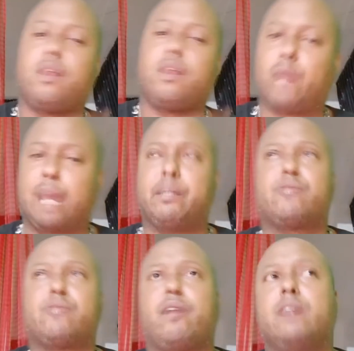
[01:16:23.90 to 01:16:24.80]
were like best
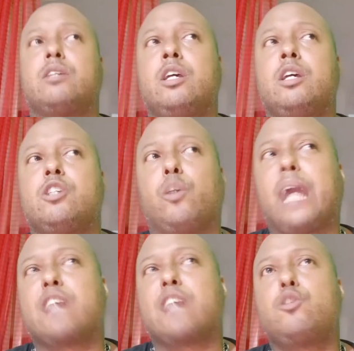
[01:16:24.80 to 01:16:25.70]
friends. So we
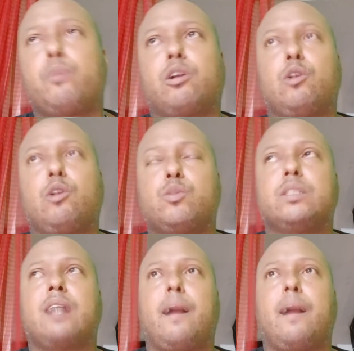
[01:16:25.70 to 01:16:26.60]
got super close one
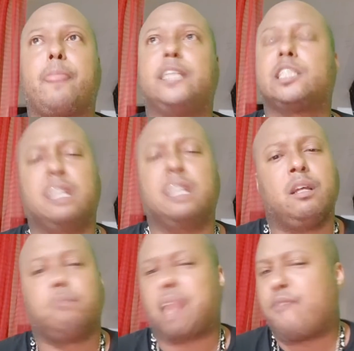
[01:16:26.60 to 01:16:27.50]
time, and just
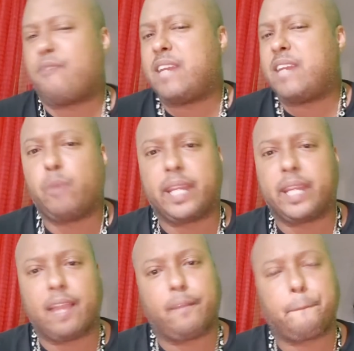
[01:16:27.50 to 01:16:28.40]
every day we were together.